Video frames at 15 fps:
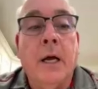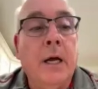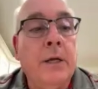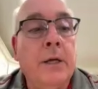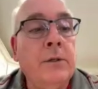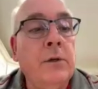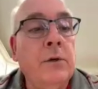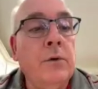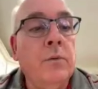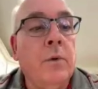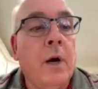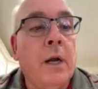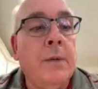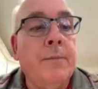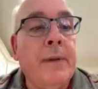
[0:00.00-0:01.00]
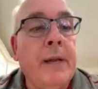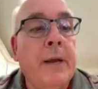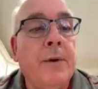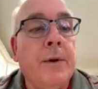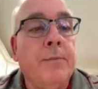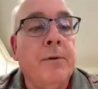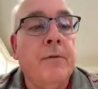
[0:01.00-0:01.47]
you want to be
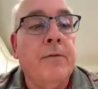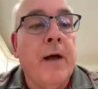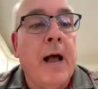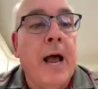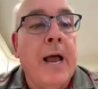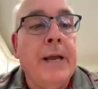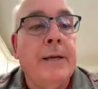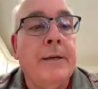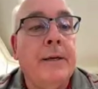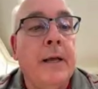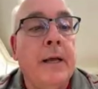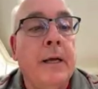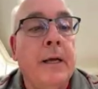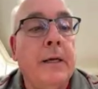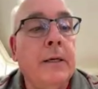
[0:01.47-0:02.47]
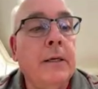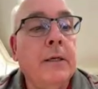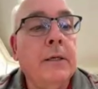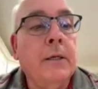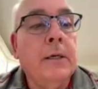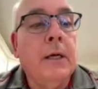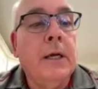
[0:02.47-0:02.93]
able to provide a
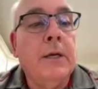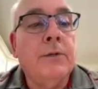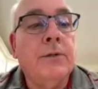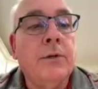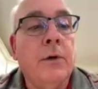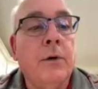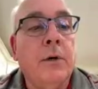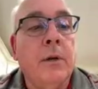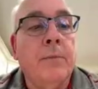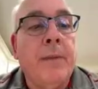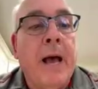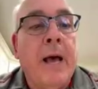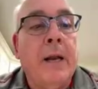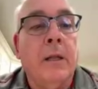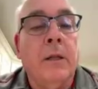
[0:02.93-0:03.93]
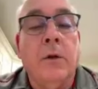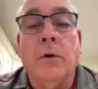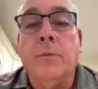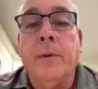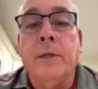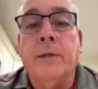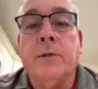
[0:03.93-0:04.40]
certain amount of
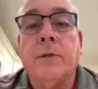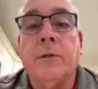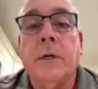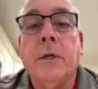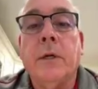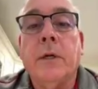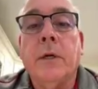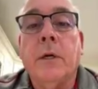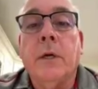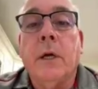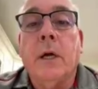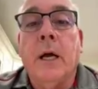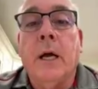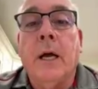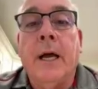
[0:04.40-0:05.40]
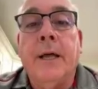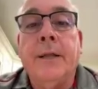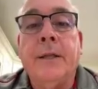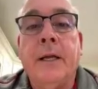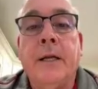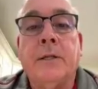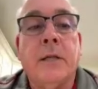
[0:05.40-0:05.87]
lumens. I
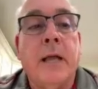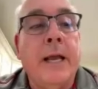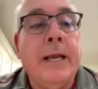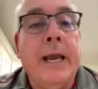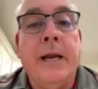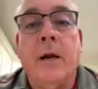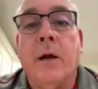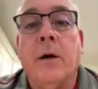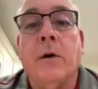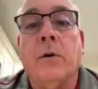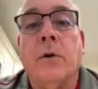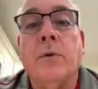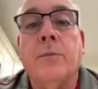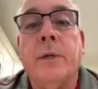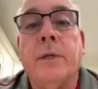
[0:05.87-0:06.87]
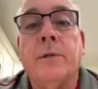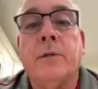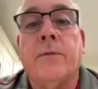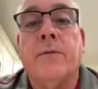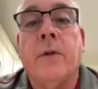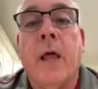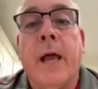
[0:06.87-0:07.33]
think it's like 800 lumens
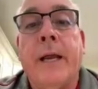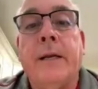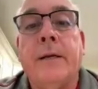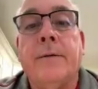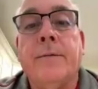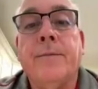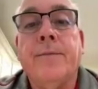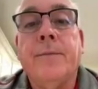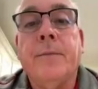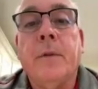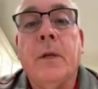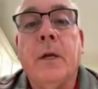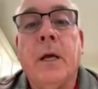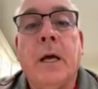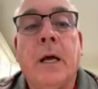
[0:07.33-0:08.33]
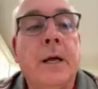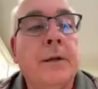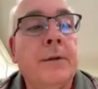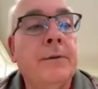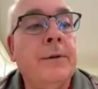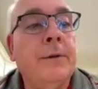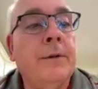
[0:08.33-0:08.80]
of light.
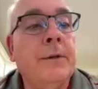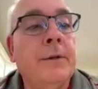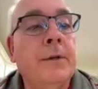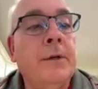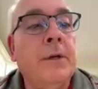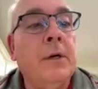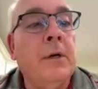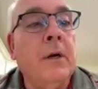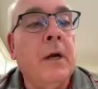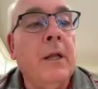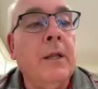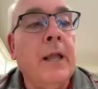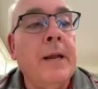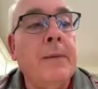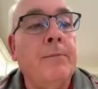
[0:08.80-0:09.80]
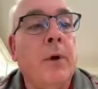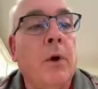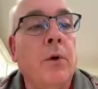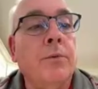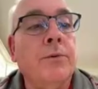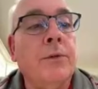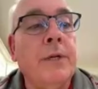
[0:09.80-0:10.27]
Uh, your light
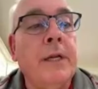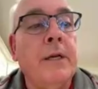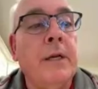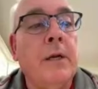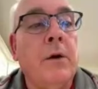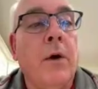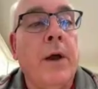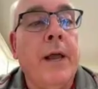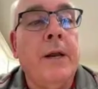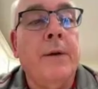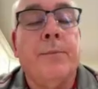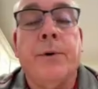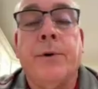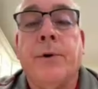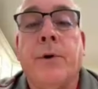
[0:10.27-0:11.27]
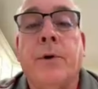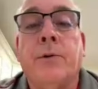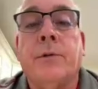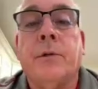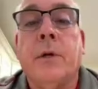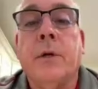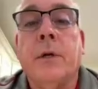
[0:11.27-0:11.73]
bulbs need to go ahead and
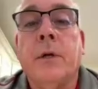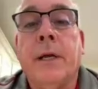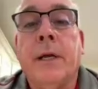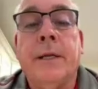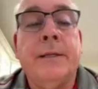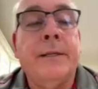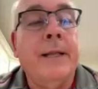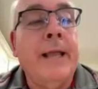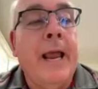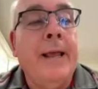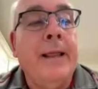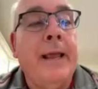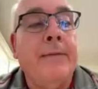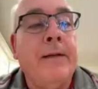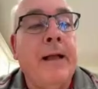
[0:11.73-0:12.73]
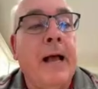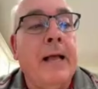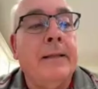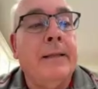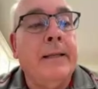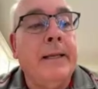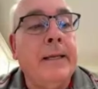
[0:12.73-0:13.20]
produce. And today they've
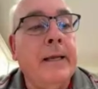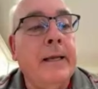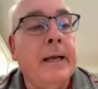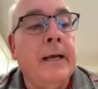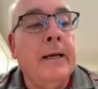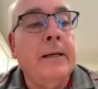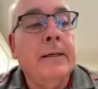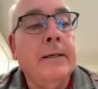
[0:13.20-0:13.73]
got the